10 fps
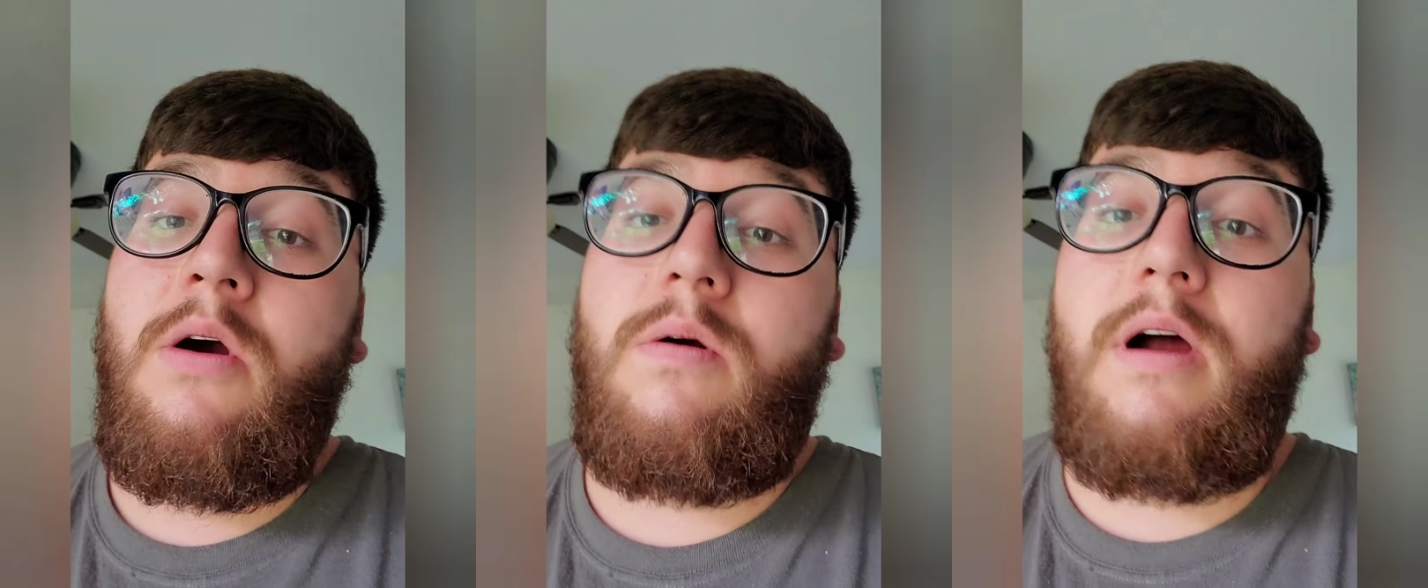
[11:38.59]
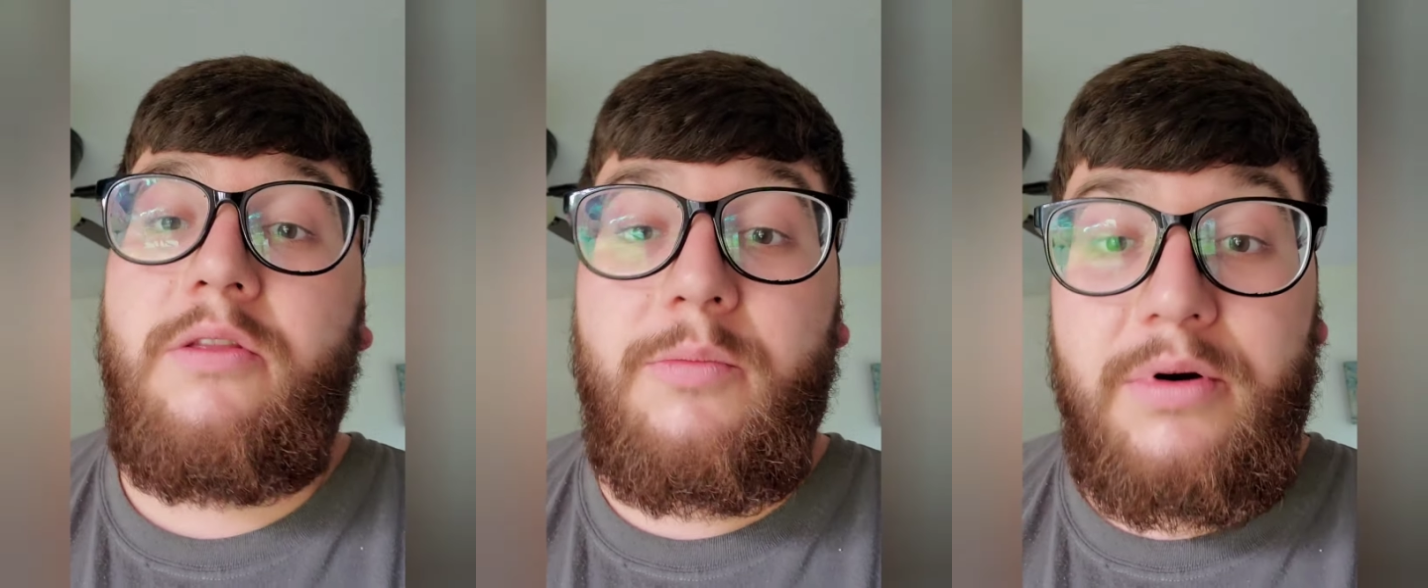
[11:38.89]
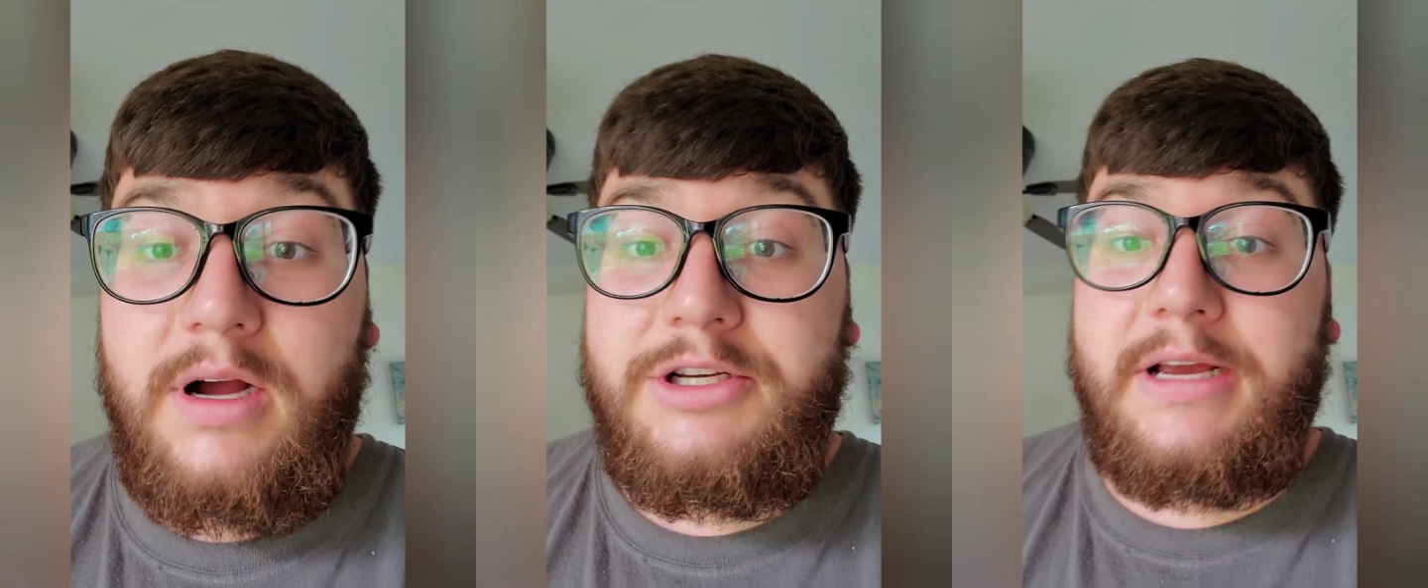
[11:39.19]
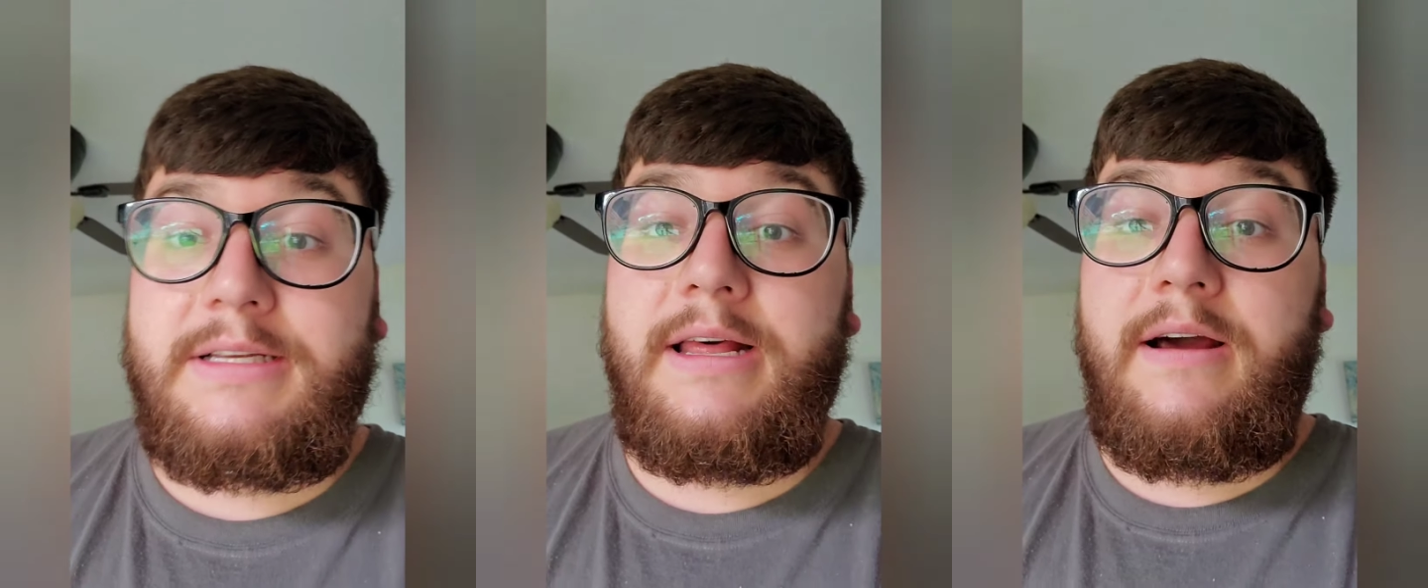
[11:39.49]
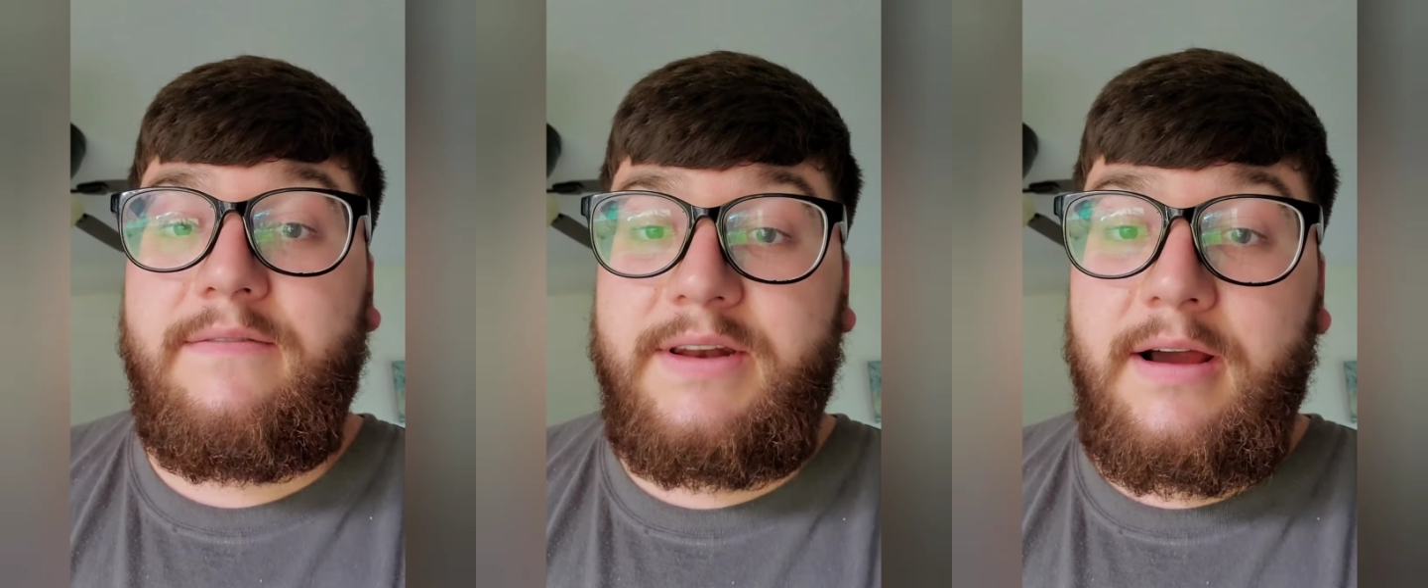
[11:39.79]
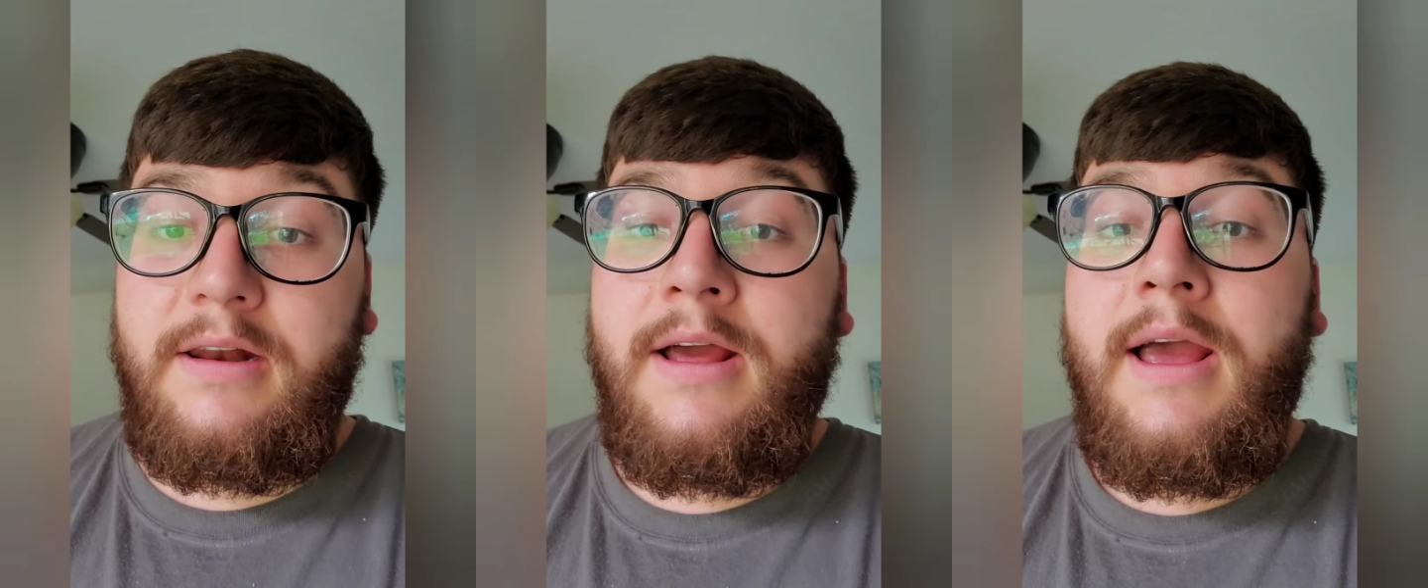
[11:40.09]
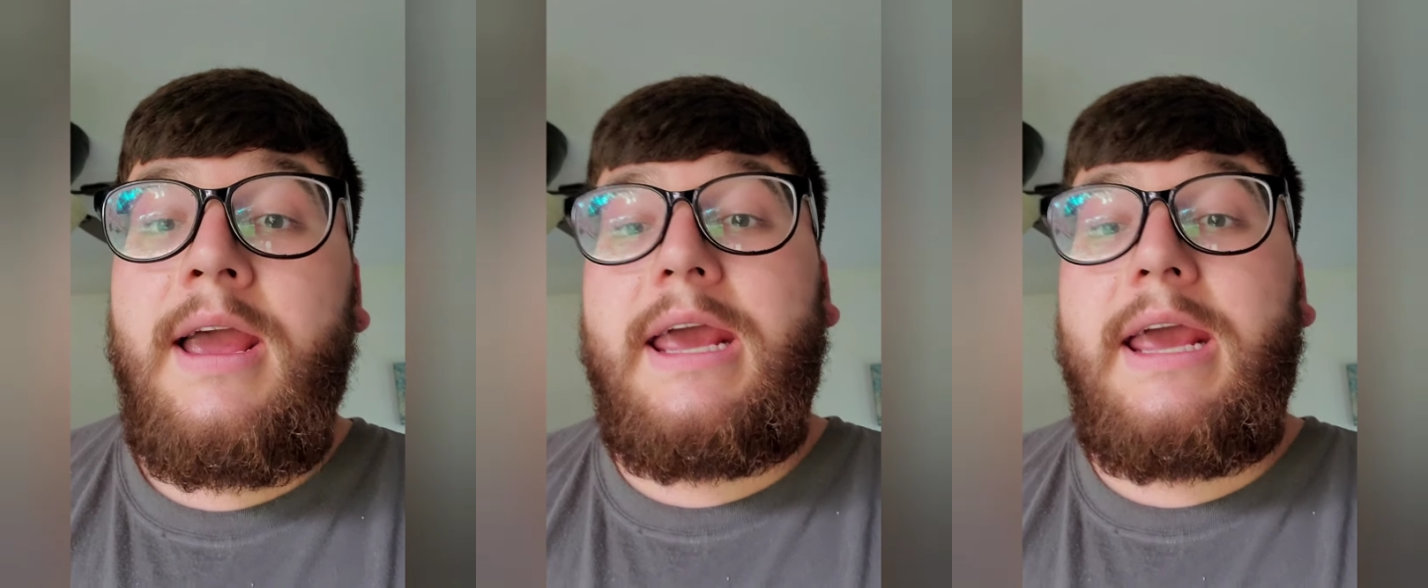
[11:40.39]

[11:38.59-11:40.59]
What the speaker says: or other projects that I've done,